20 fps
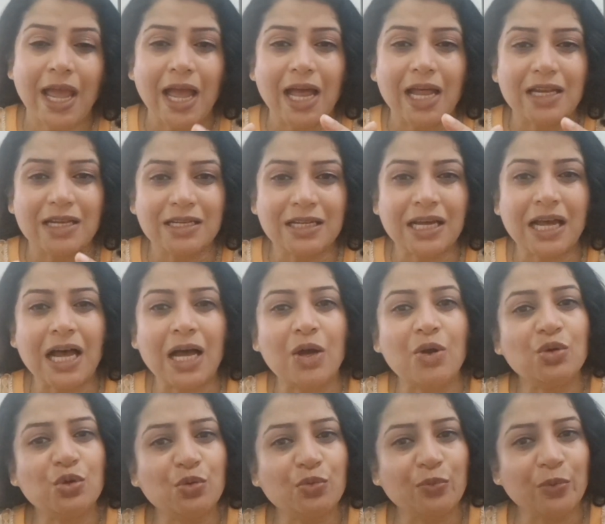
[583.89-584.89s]
And
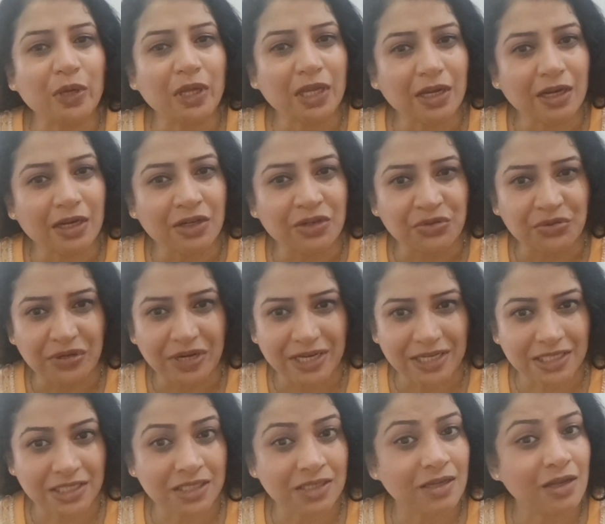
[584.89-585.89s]
how do we
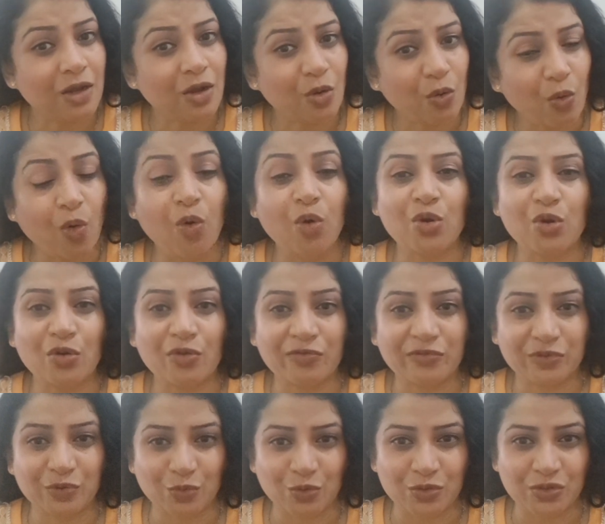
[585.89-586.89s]
address all
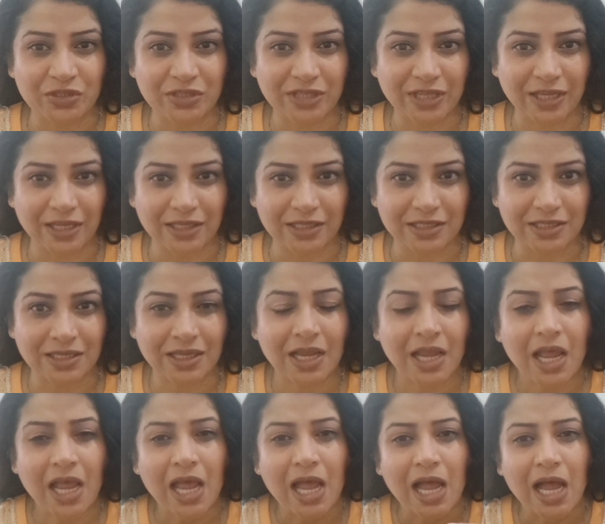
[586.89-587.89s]
of those things?
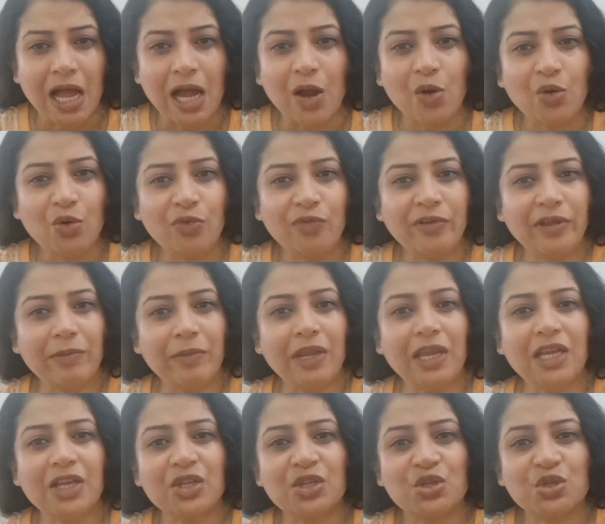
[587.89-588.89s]
How do we
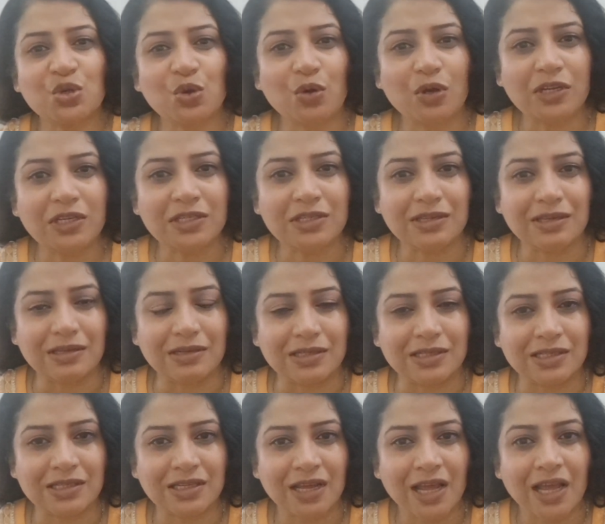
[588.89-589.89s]
make
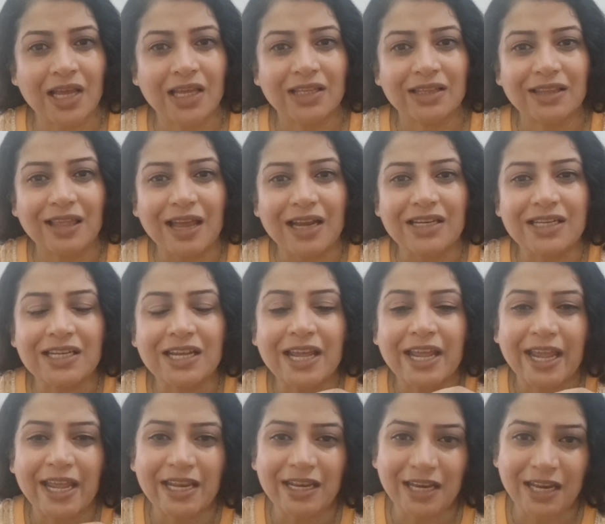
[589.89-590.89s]
choices that
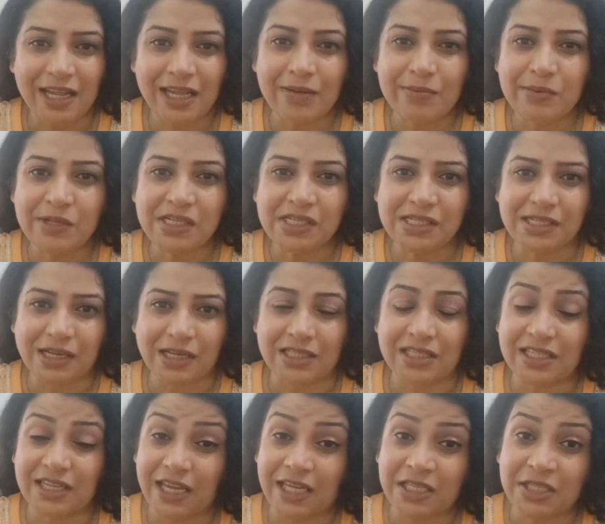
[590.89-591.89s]
enables
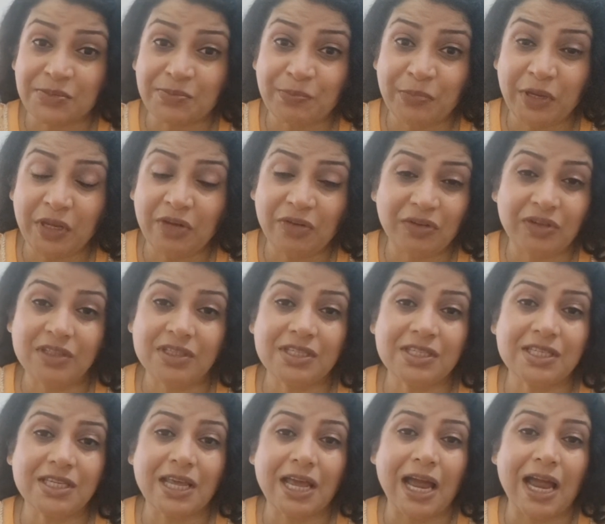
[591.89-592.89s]
us
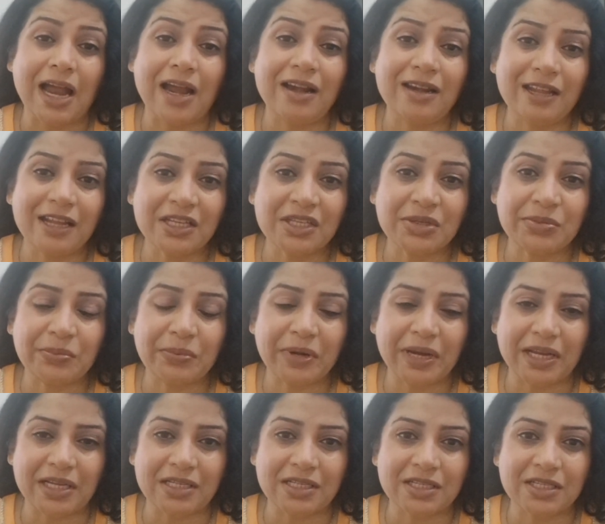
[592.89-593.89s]
experience and
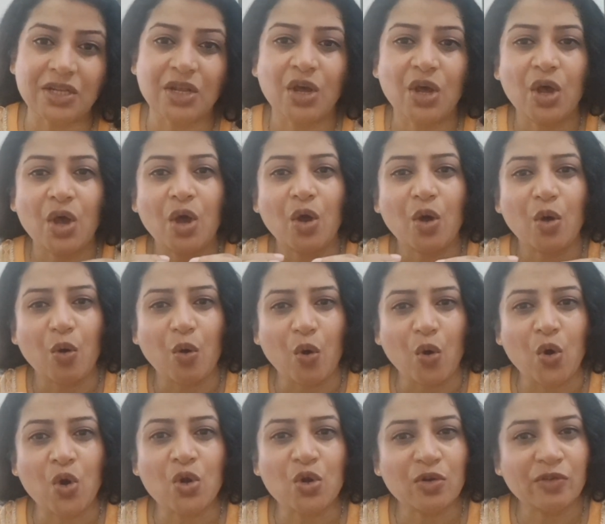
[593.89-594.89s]
express
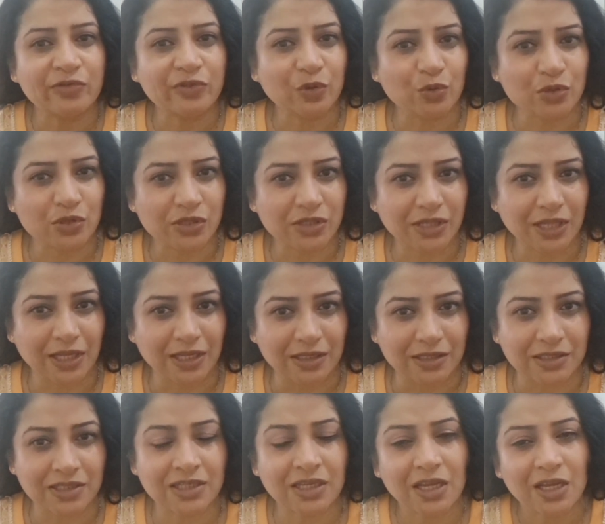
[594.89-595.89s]
all of those
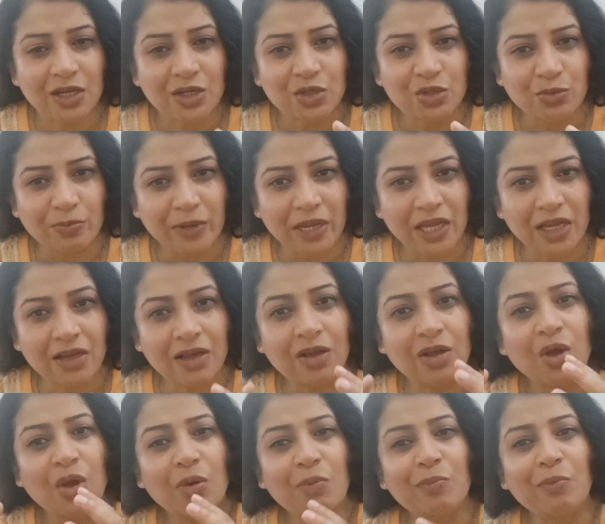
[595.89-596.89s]
things to make
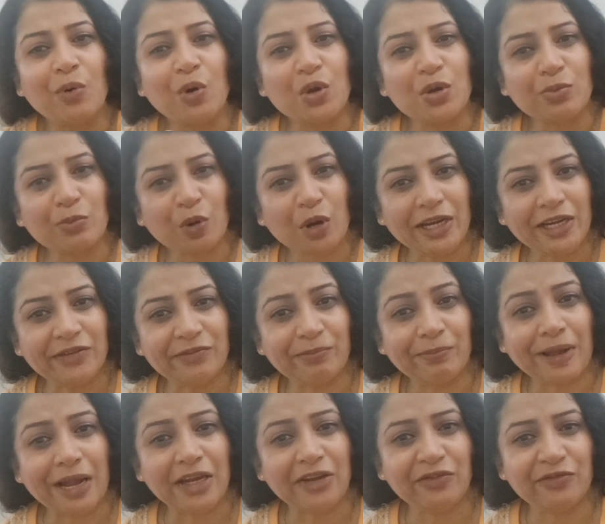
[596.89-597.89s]
more
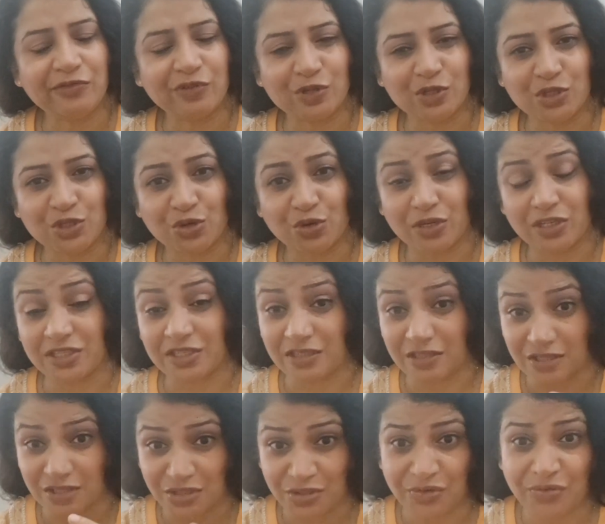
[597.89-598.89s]
mindful
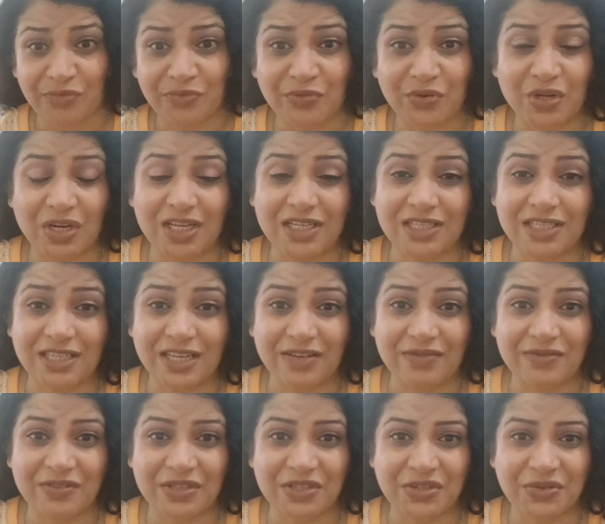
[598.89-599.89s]
choices for
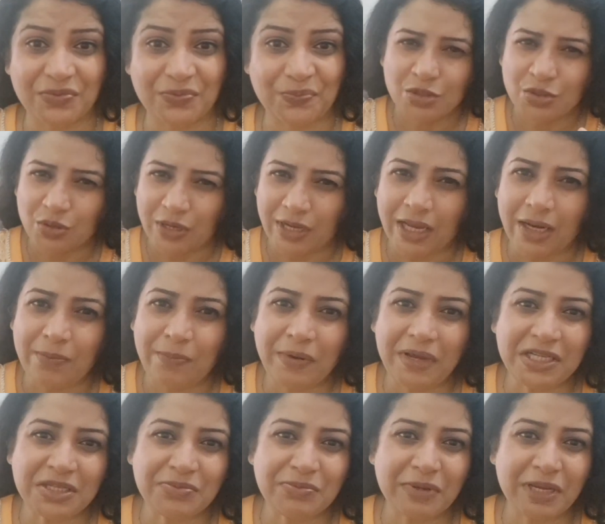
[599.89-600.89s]
ourselves, to help
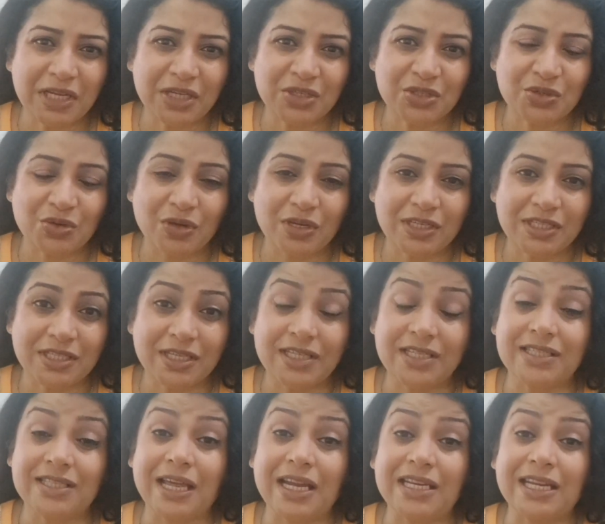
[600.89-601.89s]
us make
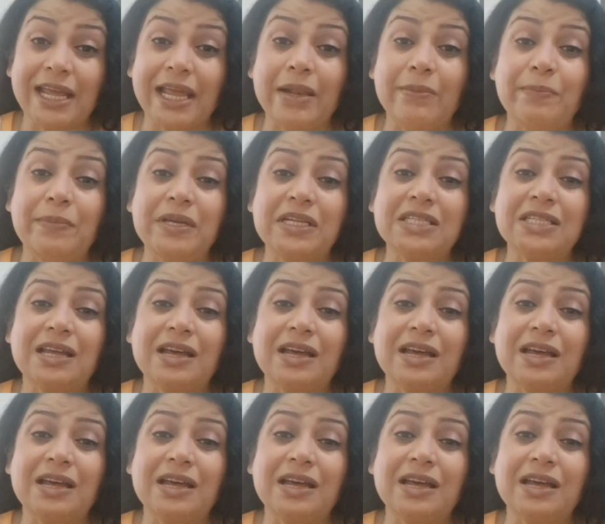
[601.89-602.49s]
choices that help us